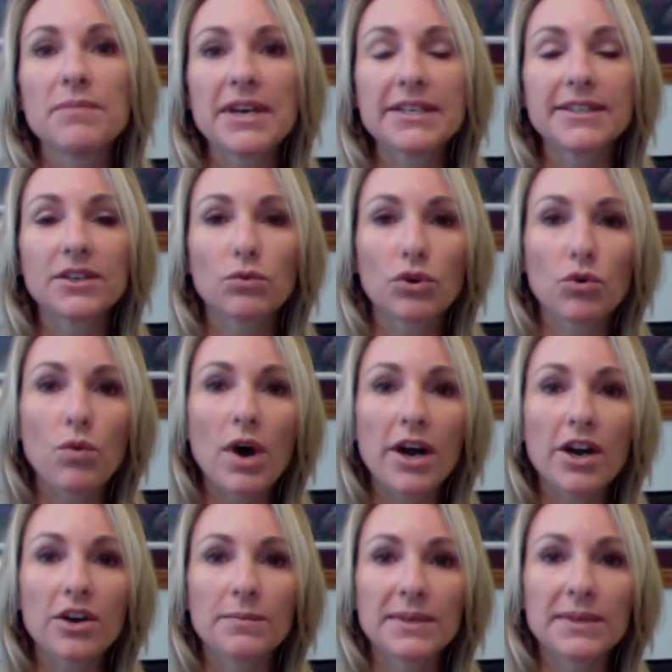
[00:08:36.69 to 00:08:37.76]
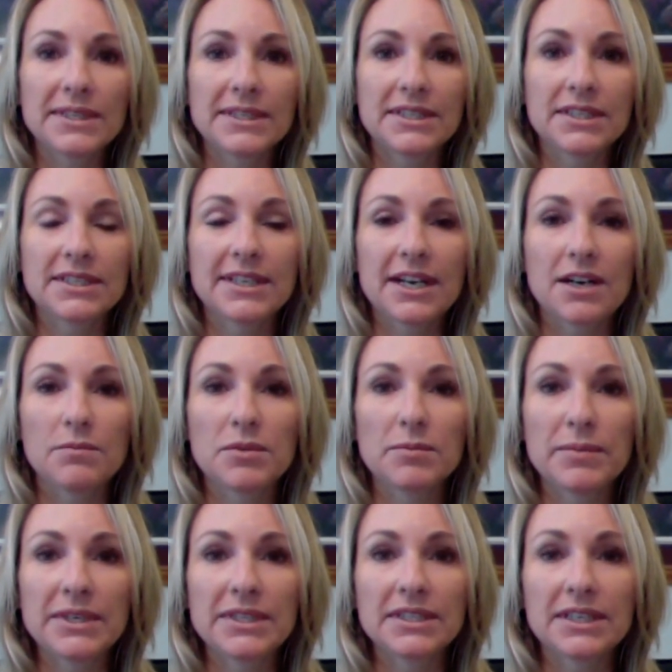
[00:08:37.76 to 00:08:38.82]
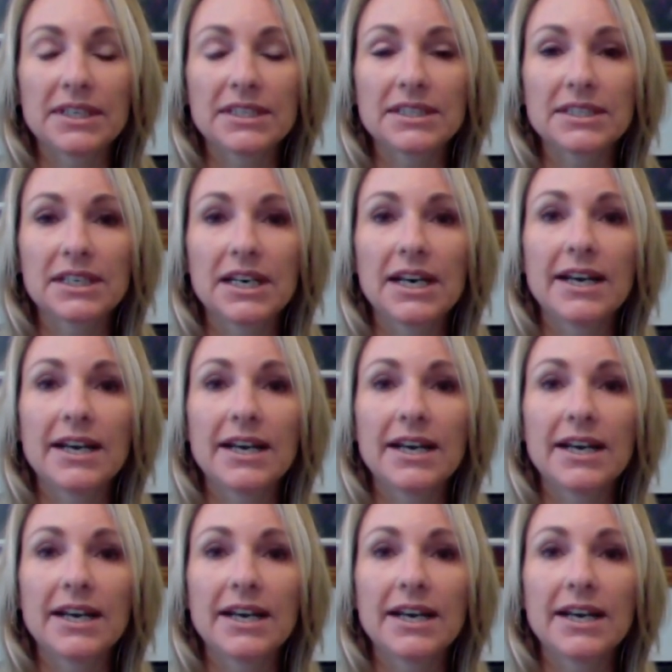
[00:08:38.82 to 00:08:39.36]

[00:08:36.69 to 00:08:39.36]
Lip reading: basic requirements to set up a business.